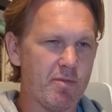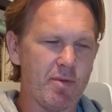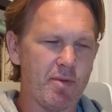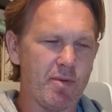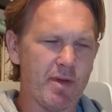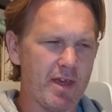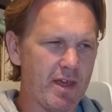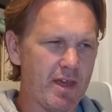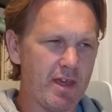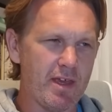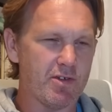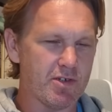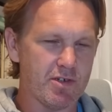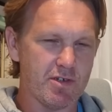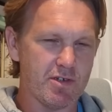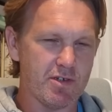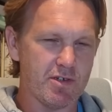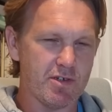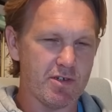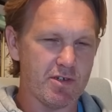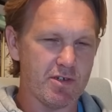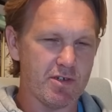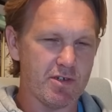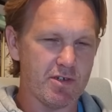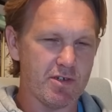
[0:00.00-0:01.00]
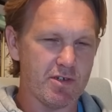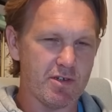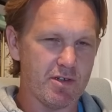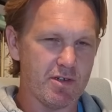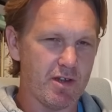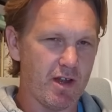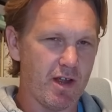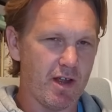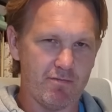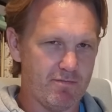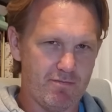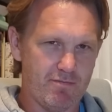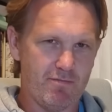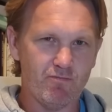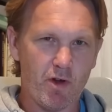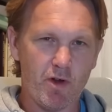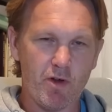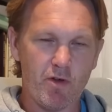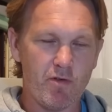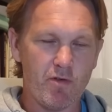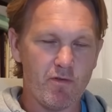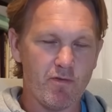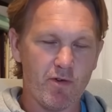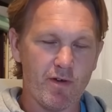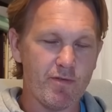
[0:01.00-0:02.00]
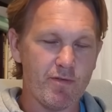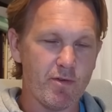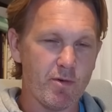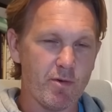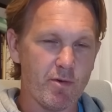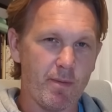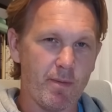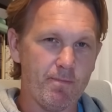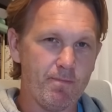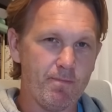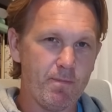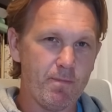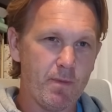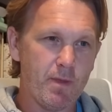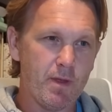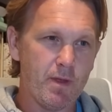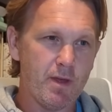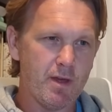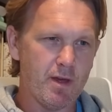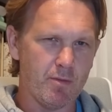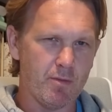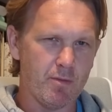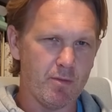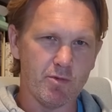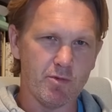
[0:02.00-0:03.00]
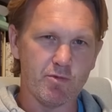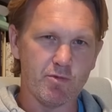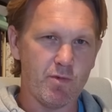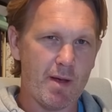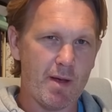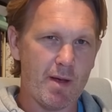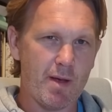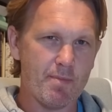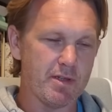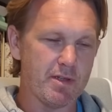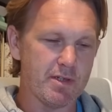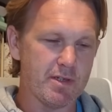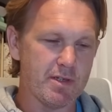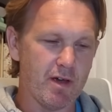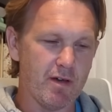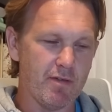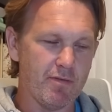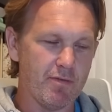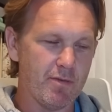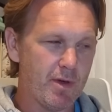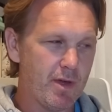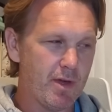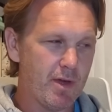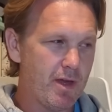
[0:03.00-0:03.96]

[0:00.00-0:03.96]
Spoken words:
He could just like run over everyone and was rapid and stuff.